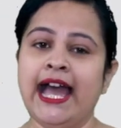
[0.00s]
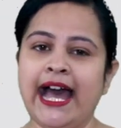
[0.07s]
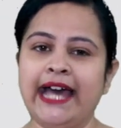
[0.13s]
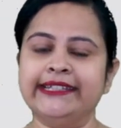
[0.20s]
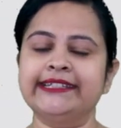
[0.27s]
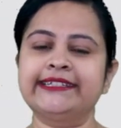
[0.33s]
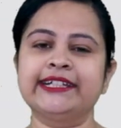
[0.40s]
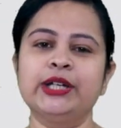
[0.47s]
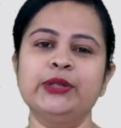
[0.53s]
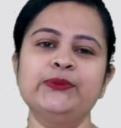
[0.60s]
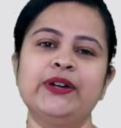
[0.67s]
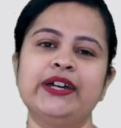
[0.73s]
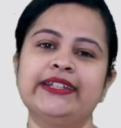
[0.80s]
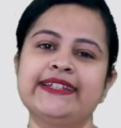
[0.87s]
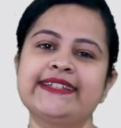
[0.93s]
And the third
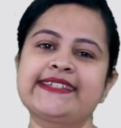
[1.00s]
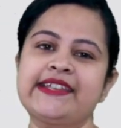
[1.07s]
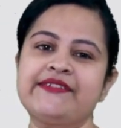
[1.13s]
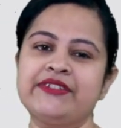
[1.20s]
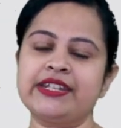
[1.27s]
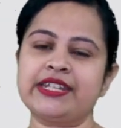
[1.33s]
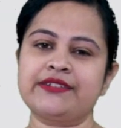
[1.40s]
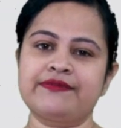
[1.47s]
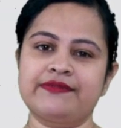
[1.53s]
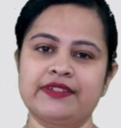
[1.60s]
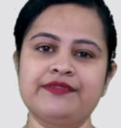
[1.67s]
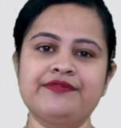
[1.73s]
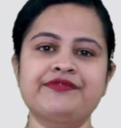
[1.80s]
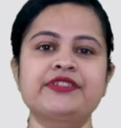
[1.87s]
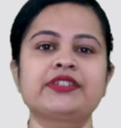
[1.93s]
one is
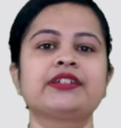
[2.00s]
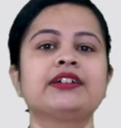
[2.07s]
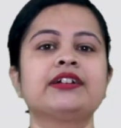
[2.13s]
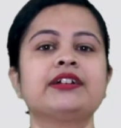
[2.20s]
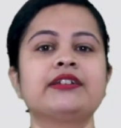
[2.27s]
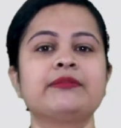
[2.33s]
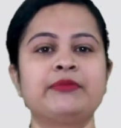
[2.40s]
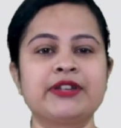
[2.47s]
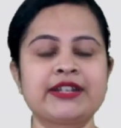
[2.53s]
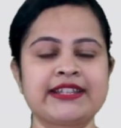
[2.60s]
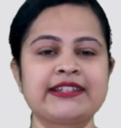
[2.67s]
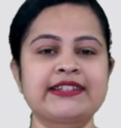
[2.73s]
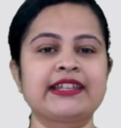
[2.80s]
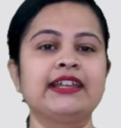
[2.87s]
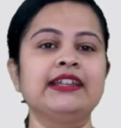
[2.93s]
75th
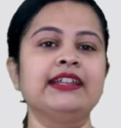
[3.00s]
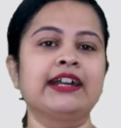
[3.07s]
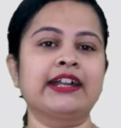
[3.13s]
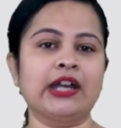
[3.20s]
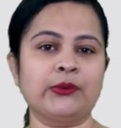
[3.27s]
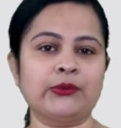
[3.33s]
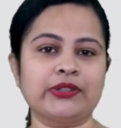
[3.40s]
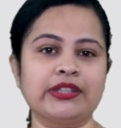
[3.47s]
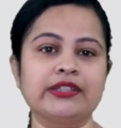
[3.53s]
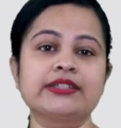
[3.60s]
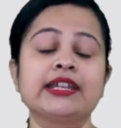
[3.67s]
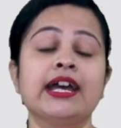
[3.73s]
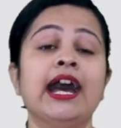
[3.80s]
percentile accountant.